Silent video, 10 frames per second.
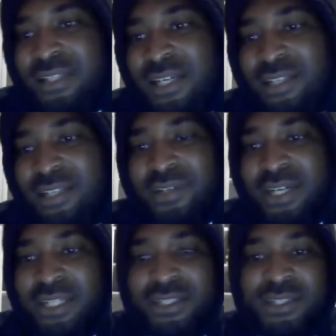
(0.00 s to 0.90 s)
Like, you
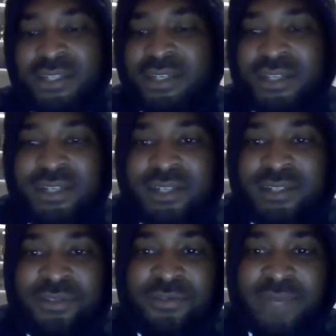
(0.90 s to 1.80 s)
guys,
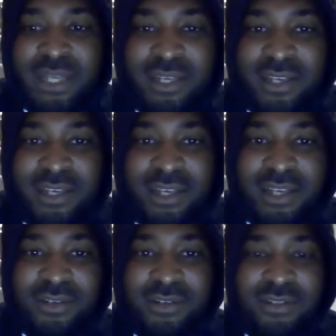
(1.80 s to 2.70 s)
cool, man. Get
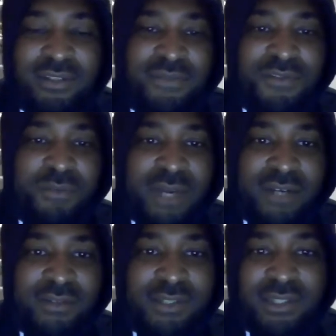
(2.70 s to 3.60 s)
your few
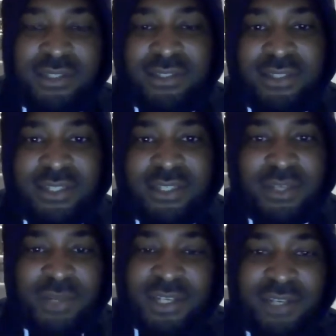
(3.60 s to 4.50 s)
pounds and this and
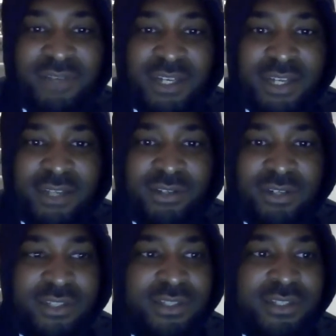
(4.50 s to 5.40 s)
that, but you're never gonna get
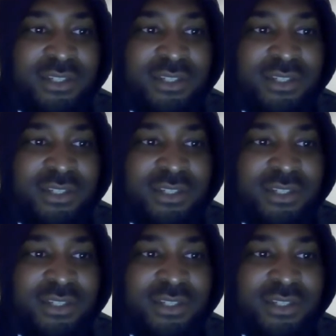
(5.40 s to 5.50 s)
dollars.